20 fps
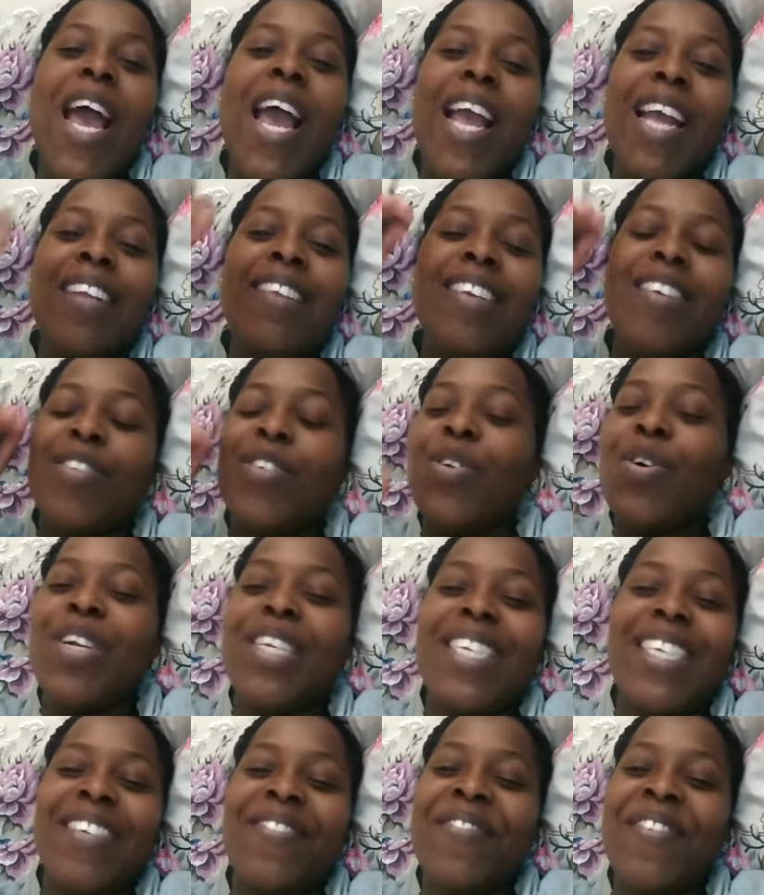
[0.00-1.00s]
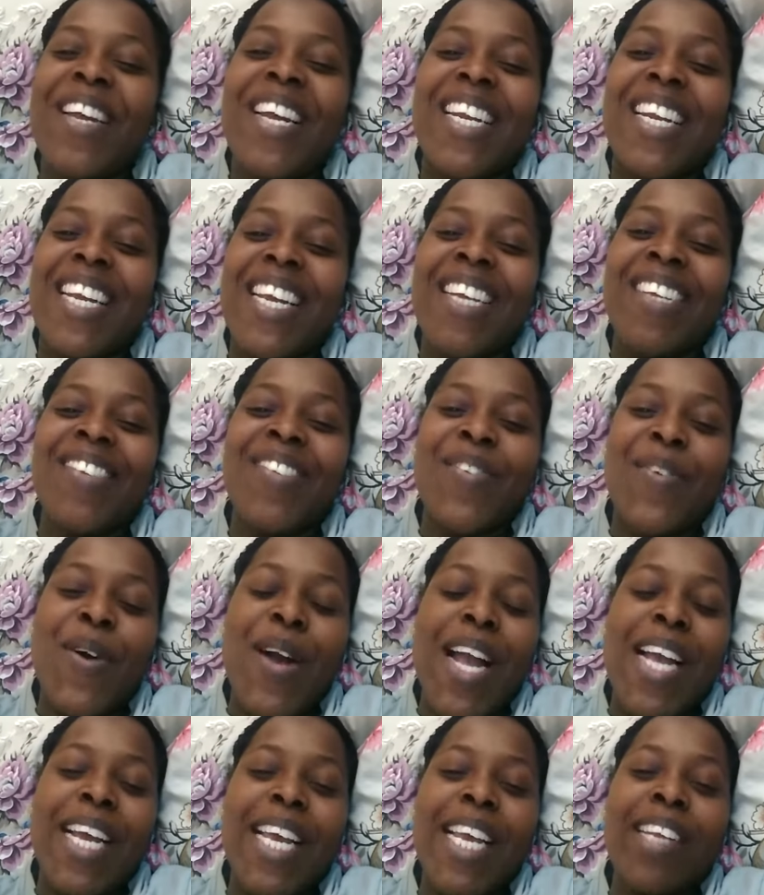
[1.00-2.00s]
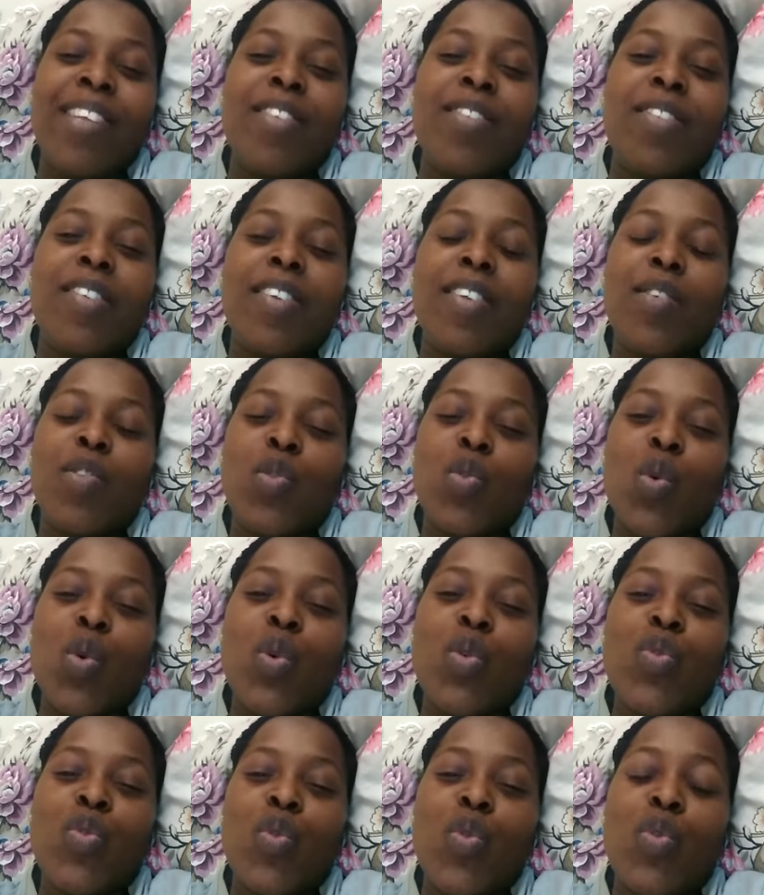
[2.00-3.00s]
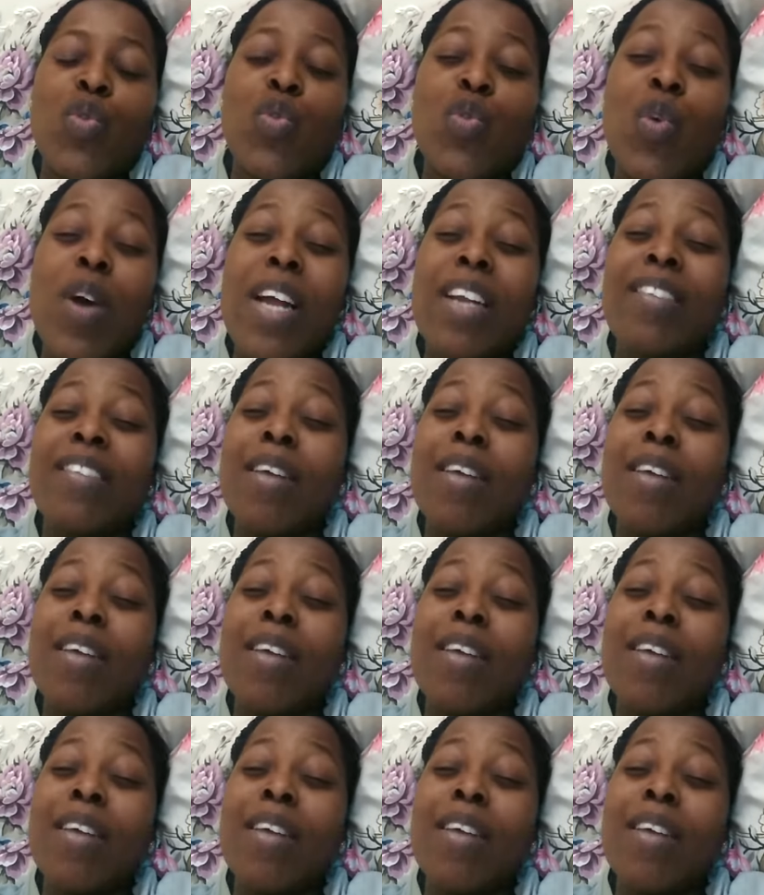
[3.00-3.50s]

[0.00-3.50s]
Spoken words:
It is not very easy work. It's so hard.